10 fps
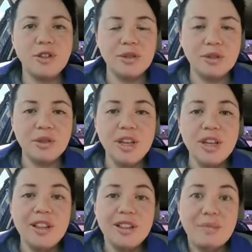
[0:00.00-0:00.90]
to
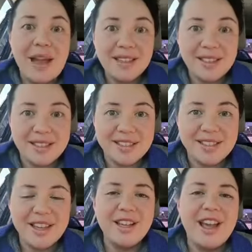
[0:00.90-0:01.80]
the
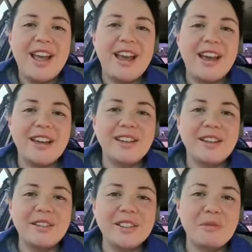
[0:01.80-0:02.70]
masses.
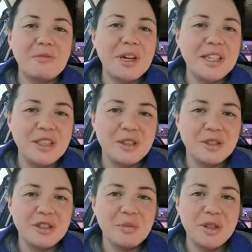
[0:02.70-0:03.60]
And some of my
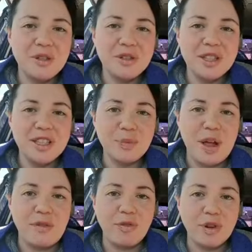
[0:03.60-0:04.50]
teachers have been using these
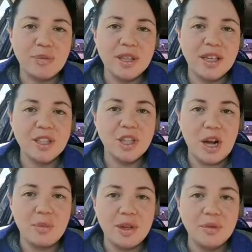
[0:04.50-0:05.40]
platforms like
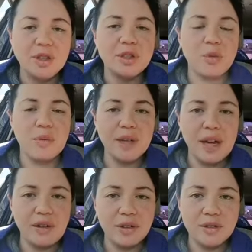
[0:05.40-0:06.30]
Kajabi, which is what we
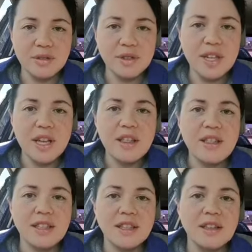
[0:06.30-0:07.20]
now use,
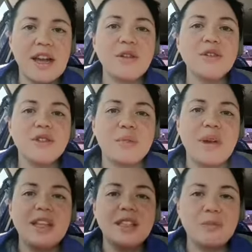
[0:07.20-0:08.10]
that allows you to
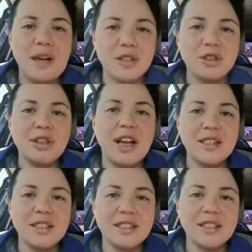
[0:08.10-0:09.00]
make these master
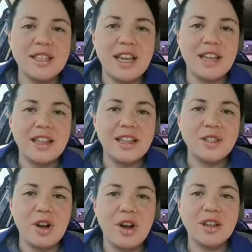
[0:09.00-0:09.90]
classes and
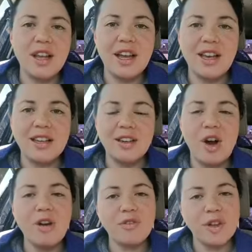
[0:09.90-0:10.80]
these online
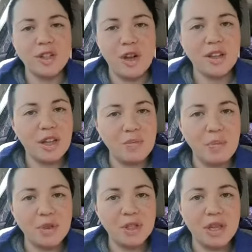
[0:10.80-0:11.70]
offerings, online
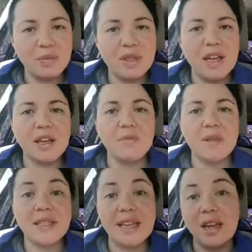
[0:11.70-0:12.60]
memberships that can
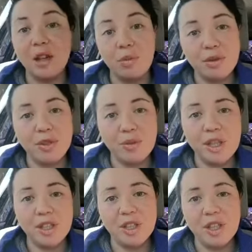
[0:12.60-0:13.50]
be scalable so
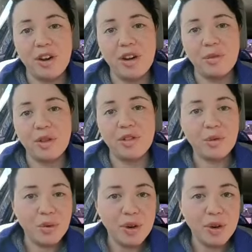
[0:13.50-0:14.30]
we can share it with the